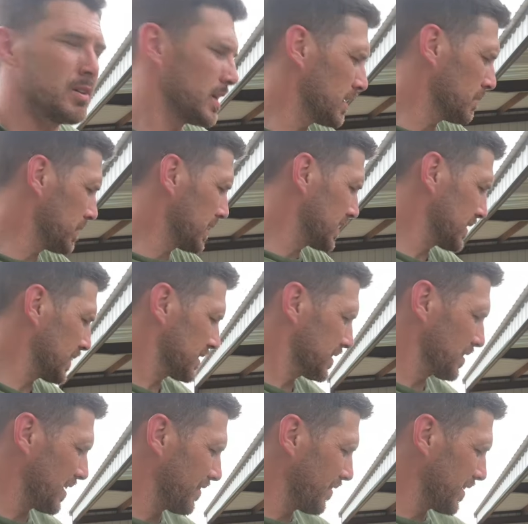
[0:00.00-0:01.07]
in because I
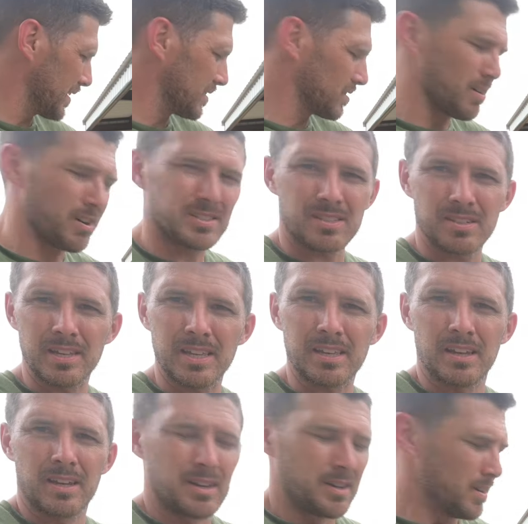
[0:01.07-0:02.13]
still have the exhaust leak
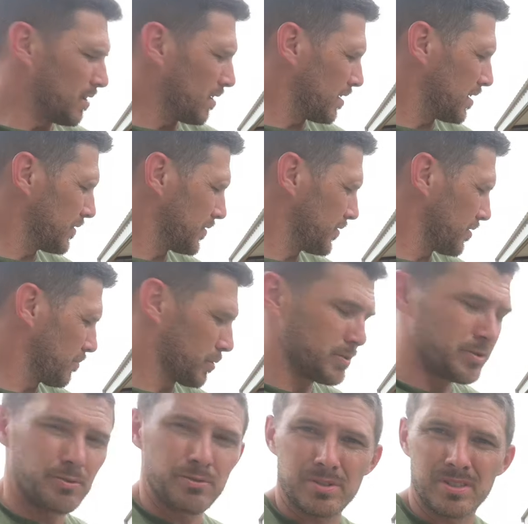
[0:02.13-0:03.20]
on the number
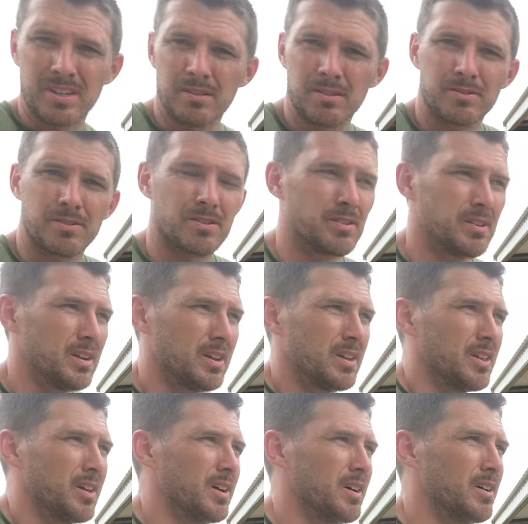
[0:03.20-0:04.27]
2 cylinder,
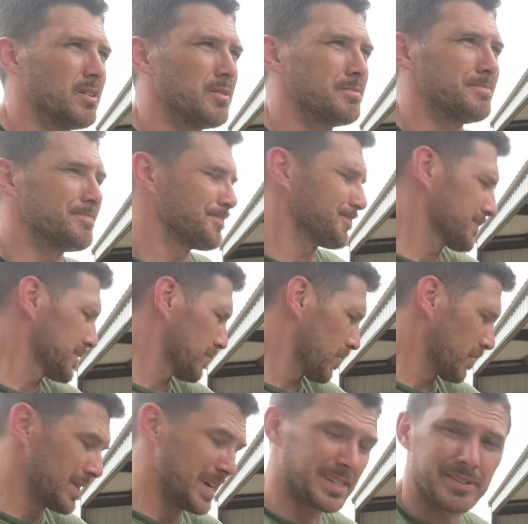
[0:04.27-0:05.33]
or
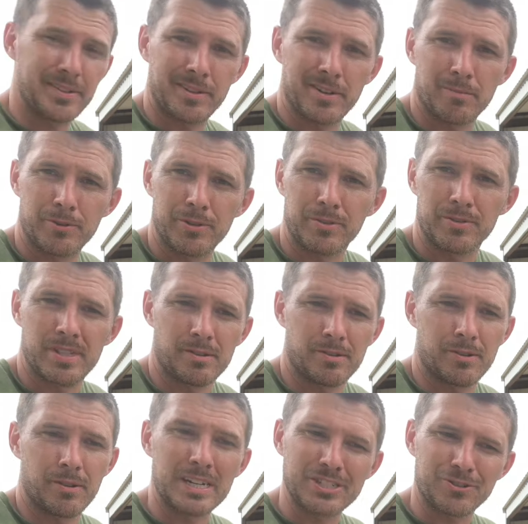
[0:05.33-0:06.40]
next to the number 2
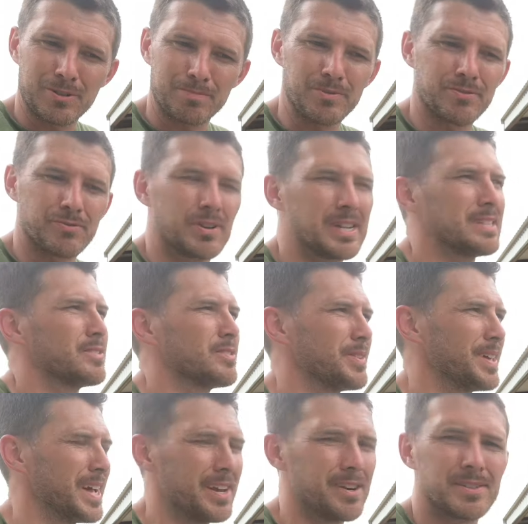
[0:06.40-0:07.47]
cylinder. I stripped the thread to
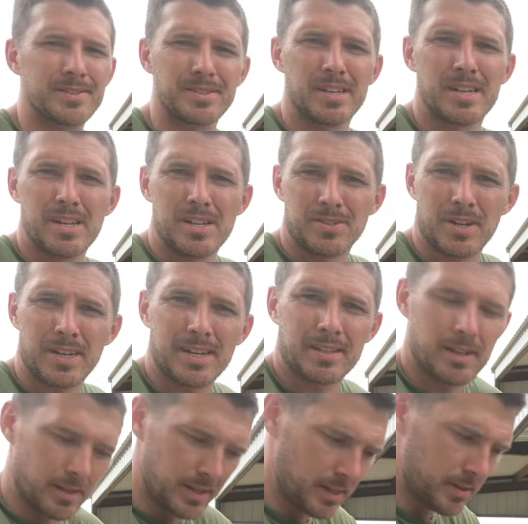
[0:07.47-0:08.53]
the headers, so I got to
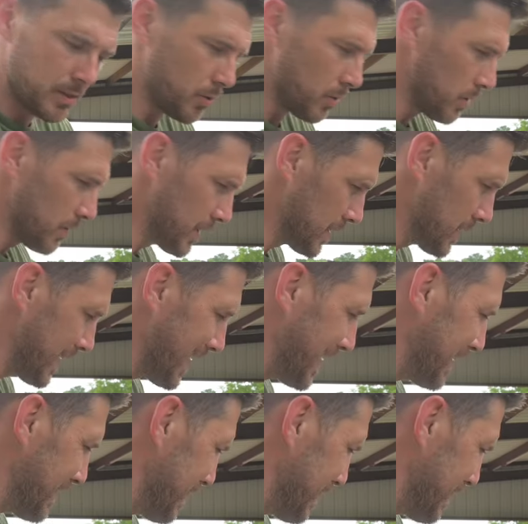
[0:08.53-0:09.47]
get a helicoil in that.